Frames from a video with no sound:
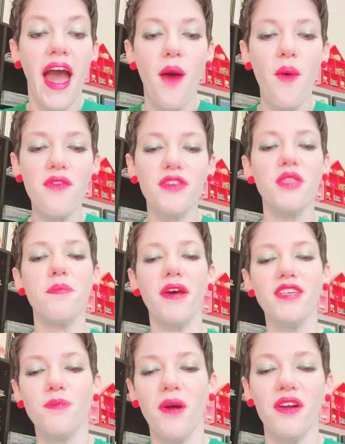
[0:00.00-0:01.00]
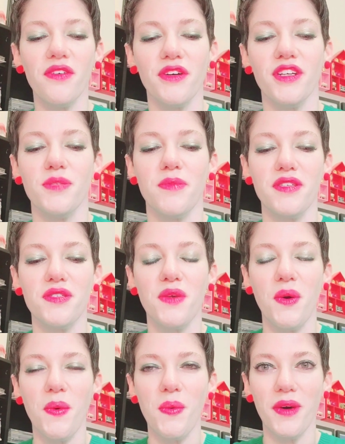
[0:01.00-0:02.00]
However, the best part of Christmas
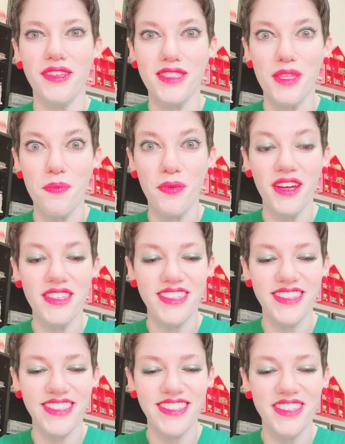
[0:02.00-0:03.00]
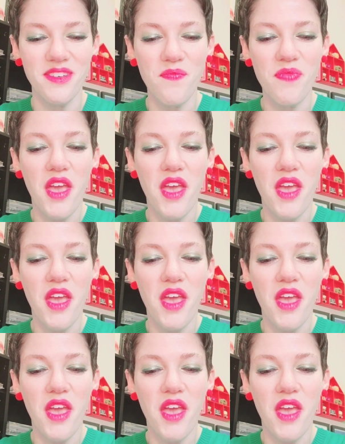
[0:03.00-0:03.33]
was the presents.